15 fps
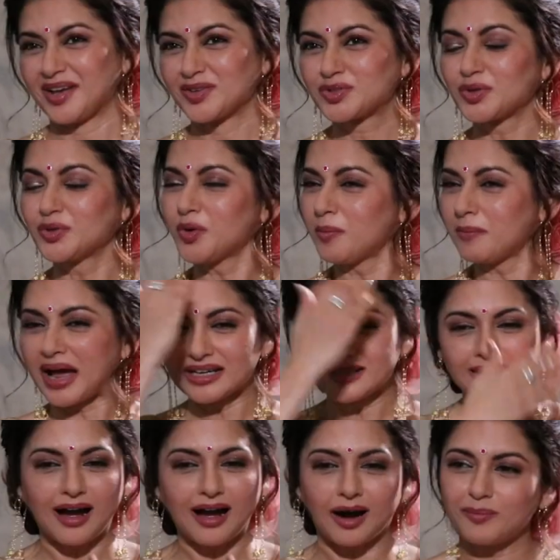So no
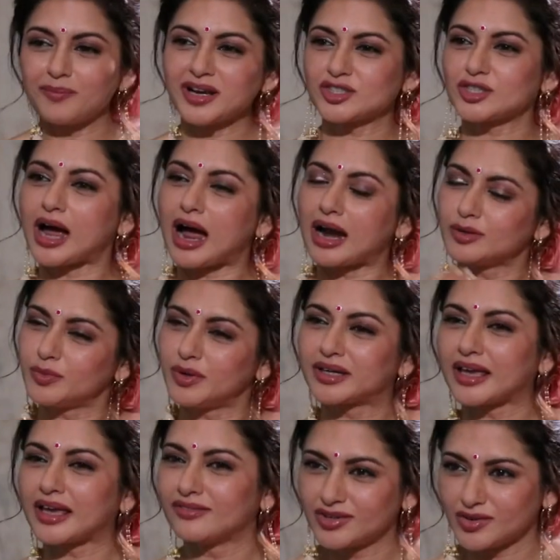matter how much hard work
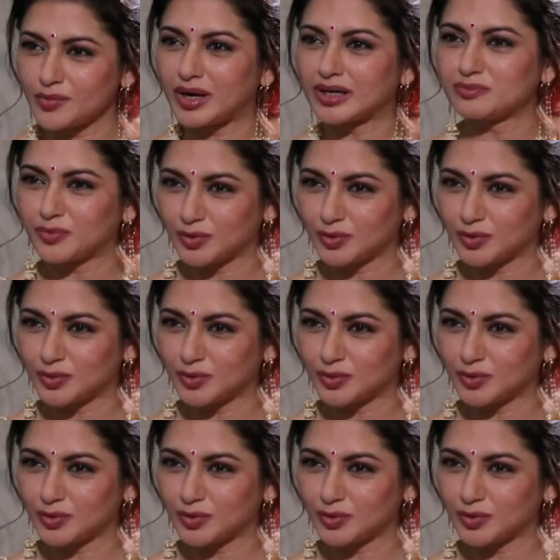everyone